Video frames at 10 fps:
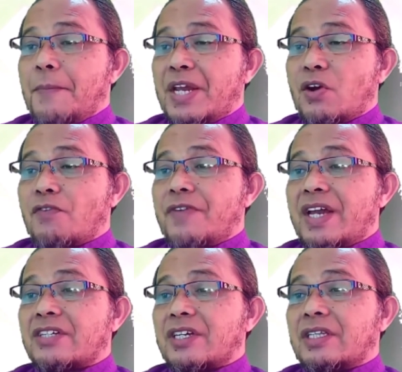made of
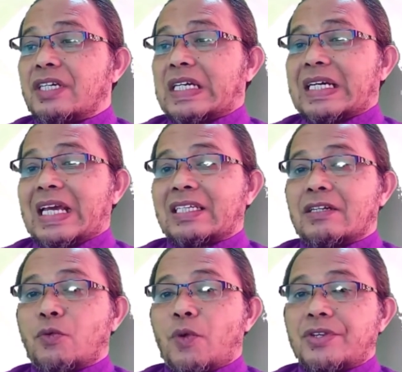various
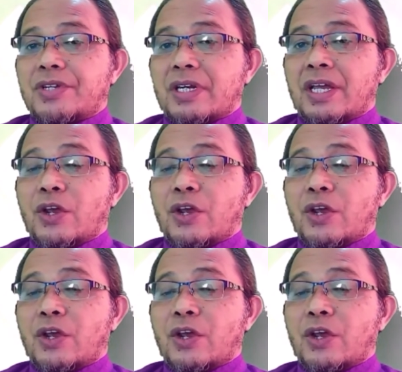interconnected questions